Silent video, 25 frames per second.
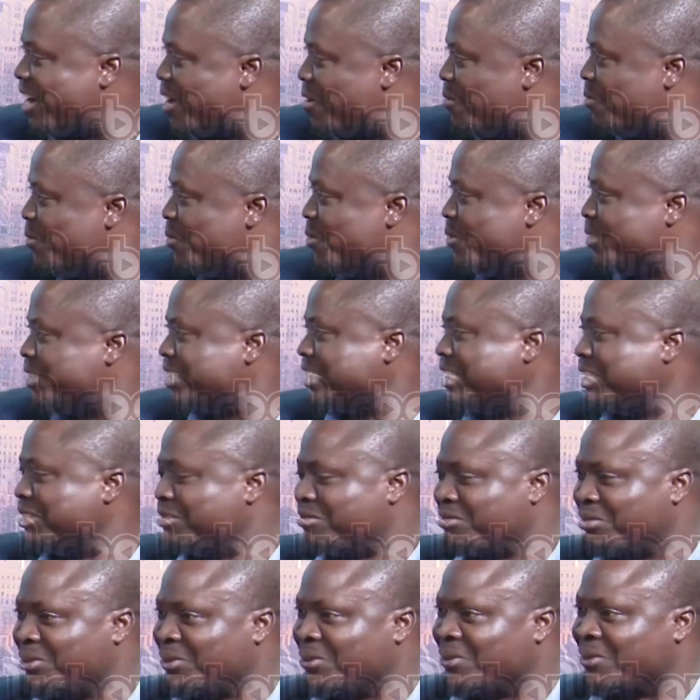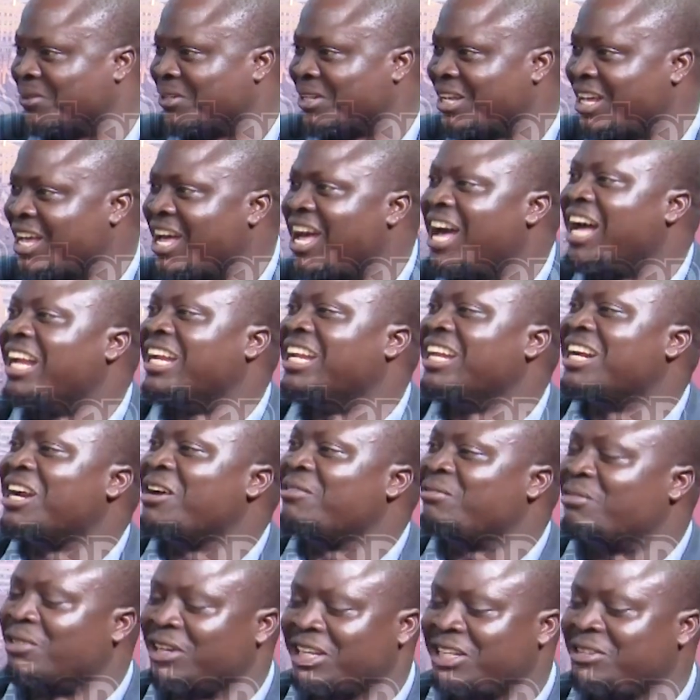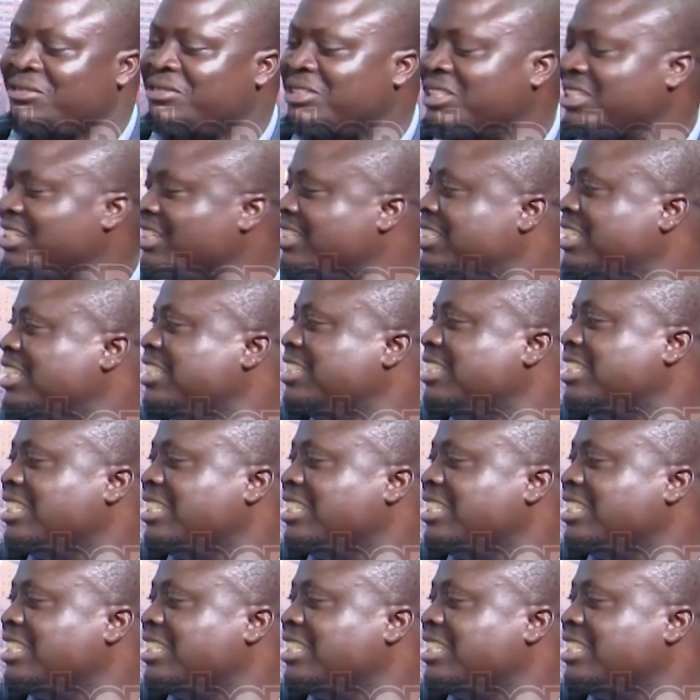I will not give you. And therefore gives, sees